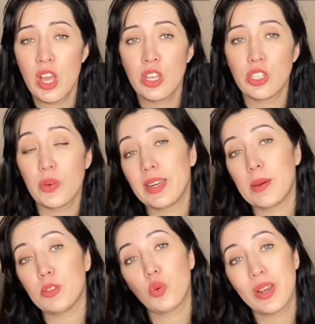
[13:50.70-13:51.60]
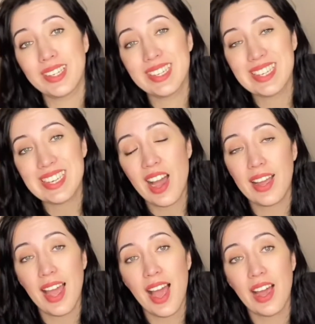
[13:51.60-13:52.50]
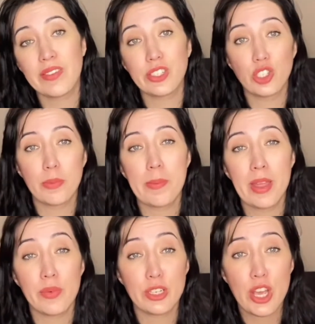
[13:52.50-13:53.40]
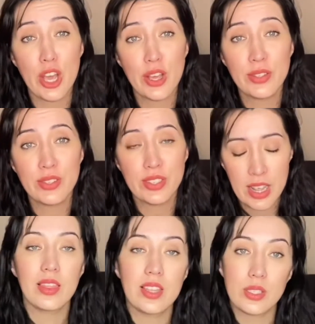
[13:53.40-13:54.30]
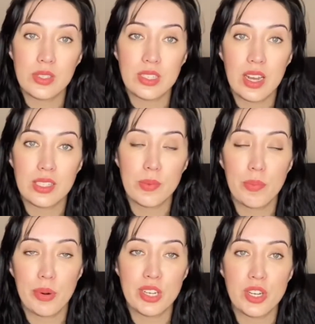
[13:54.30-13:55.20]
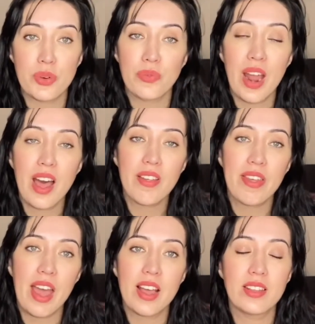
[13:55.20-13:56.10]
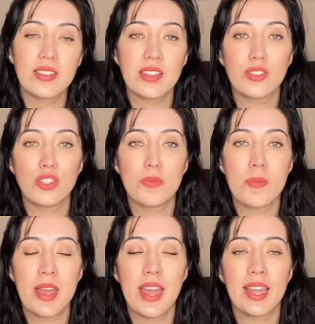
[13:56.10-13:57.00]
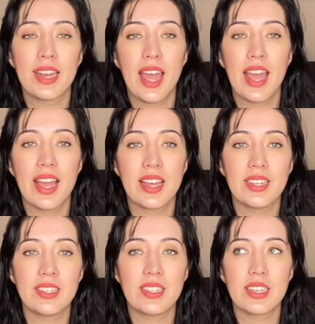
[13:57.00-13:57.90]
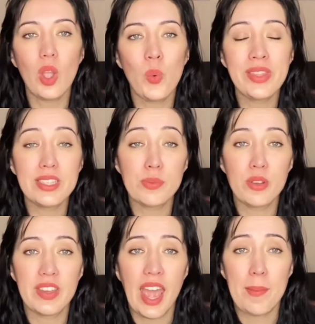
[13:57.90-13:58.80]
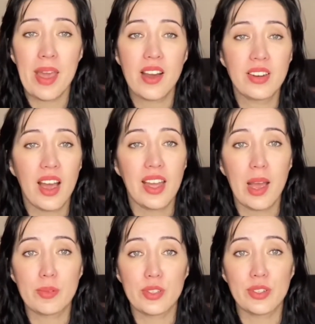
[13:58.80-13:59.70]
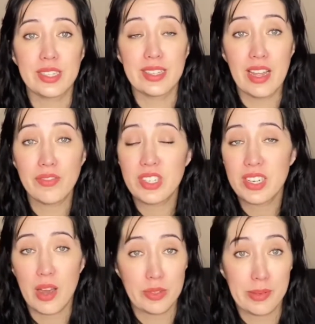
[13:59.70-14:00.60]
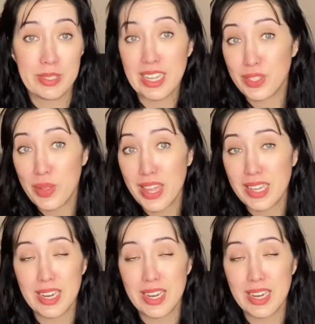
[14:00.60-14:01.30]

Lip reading: So at number 20, I have Superman Returns. This one stars Brendan Routh as Superman, and when this movie came out, I absolutely loved it. I was obsessed with it.